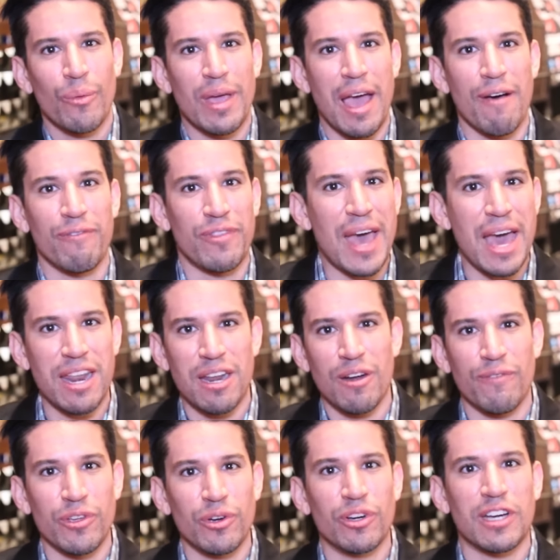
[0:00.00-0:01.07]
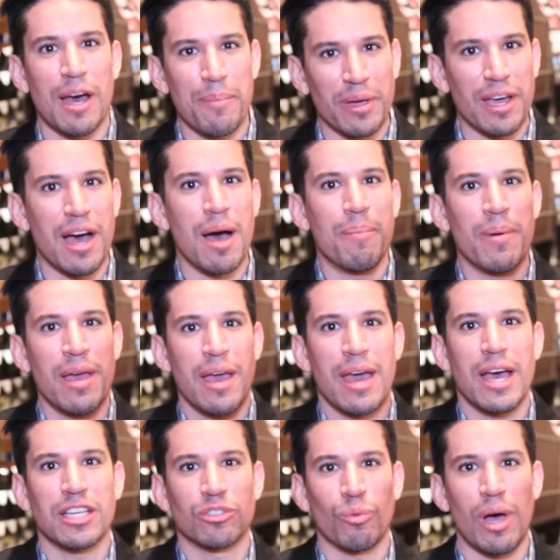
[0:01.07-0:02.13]
We have that interview coming up,
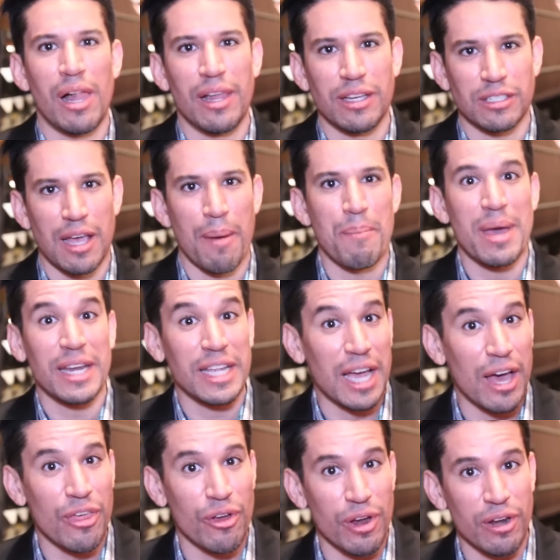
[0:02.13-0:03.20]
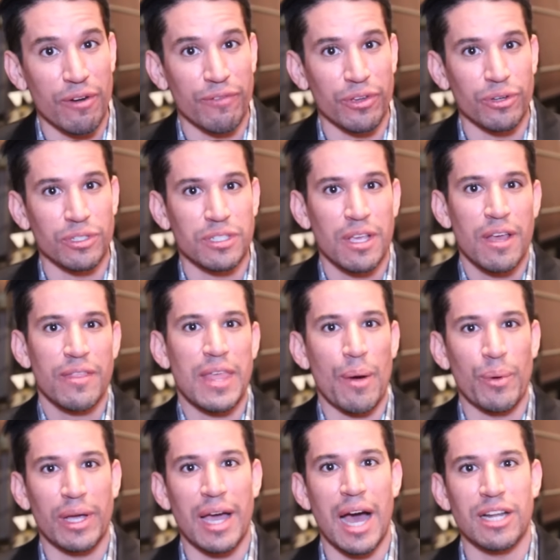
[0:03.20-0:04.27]
as well as many other interviews
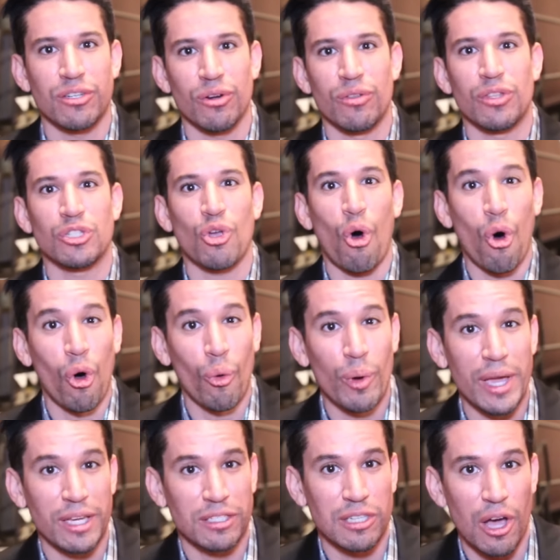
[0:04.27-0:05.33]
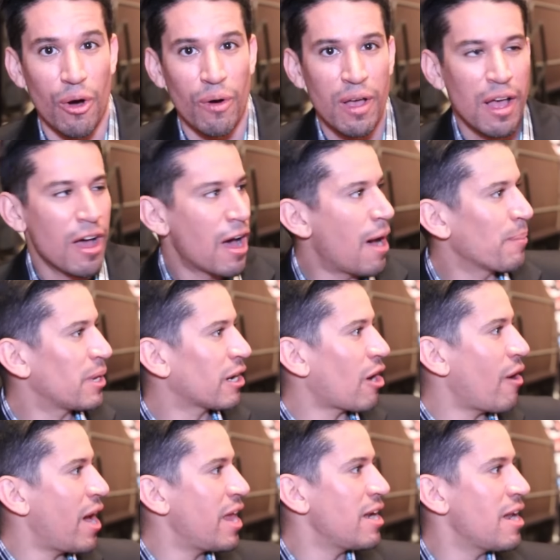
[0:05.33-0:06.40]
that we got during this whole week. So I'm going to
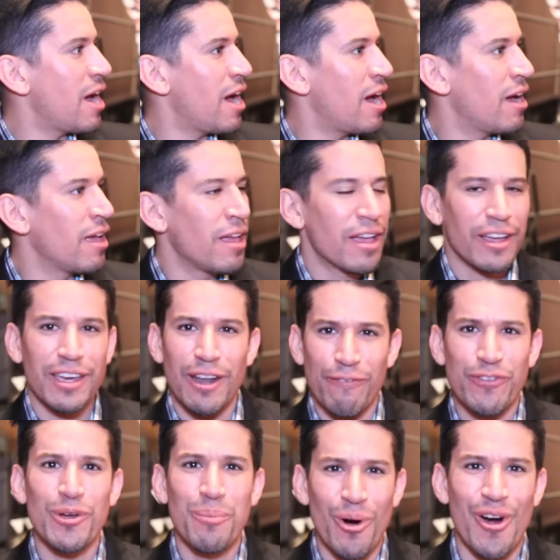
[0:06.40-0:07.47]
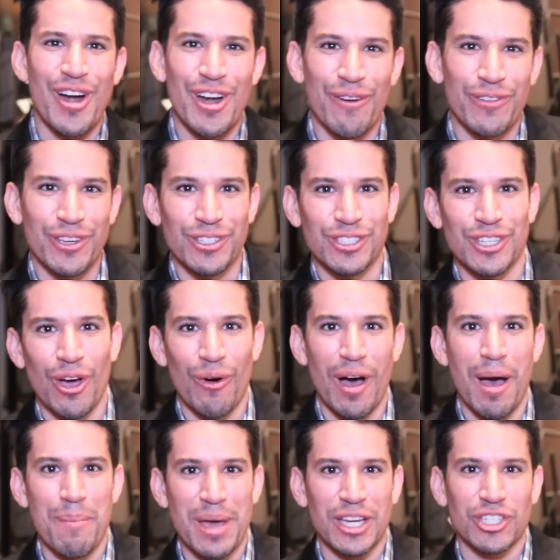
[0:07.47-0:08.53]
go ahead and get a few more interviews.
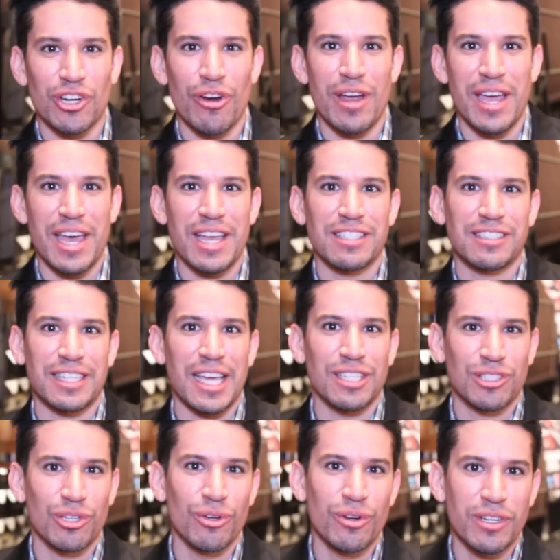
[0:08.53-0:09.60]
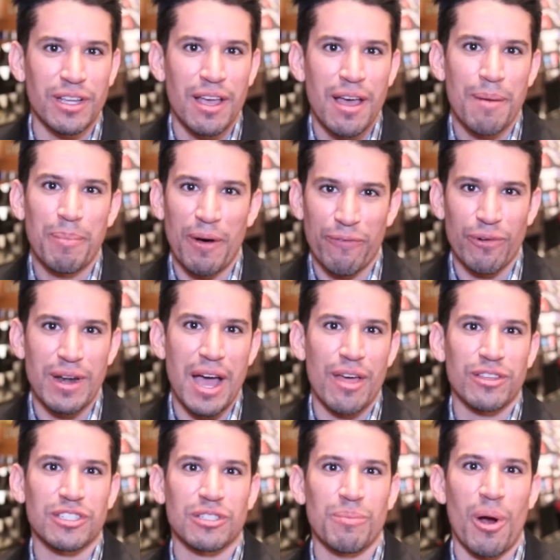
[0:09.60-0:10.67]
So make sure and stay tuned. But for
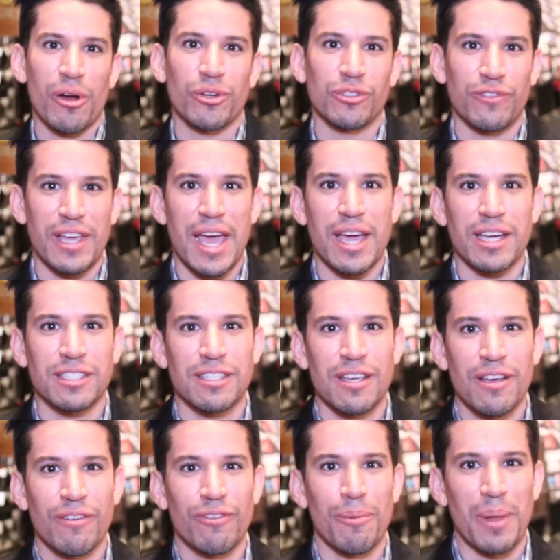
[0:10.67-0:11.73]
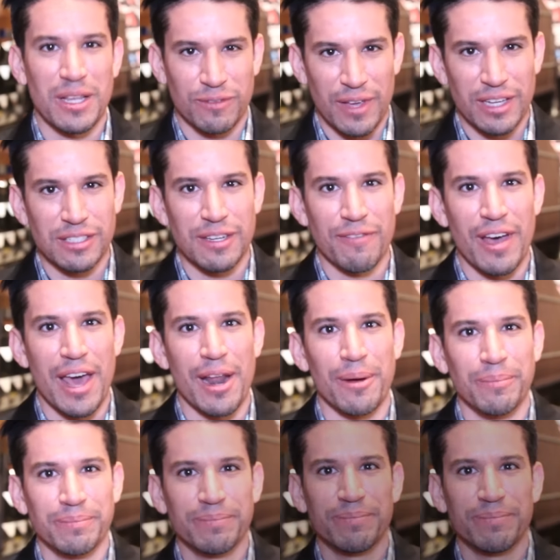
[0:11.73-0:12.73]
now, this is Marcos Villegas from Las Vegas, Nevada.